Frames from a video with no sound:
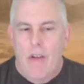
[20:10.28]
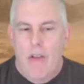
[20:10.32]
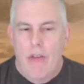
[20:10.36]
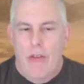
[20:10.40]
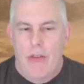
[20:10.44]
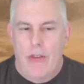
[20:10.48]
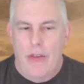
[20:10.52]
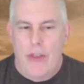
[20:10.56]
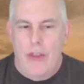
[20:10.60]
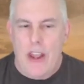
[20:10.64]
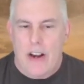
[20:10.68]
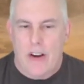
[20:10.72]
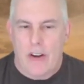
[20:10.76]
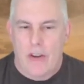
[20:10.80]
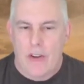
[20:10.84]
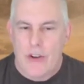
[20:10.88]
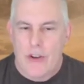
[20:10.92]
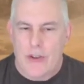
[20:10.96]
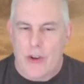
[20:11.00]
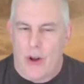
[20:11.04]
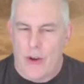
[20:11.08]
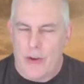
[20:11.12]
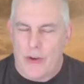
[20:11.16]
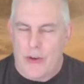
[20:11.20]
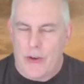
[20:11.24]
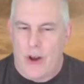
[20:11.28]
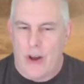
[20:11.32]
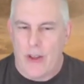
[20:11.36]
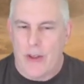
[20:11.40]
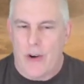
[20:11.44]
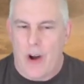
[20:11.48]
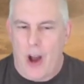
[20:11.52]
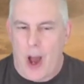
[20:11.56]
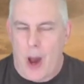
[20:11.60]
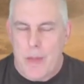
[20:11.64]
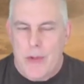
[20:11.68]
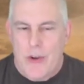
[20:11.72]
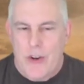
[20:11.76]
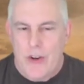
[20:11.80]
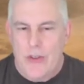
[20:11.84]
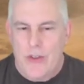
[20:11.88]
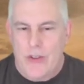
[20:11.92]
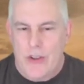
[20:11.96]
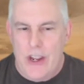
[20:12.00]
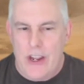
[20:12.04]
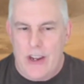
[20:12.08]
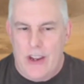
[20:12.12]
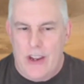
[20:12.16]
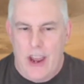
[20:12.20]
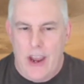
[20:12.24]
There's also other options
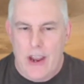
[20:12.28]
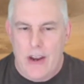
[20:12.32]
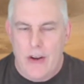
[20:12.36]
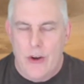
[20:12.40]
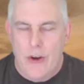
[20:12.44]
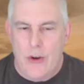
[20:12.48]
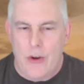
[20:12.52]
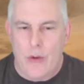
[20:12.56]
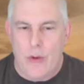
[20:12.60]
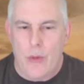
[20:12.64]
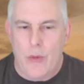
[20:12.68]
they can do,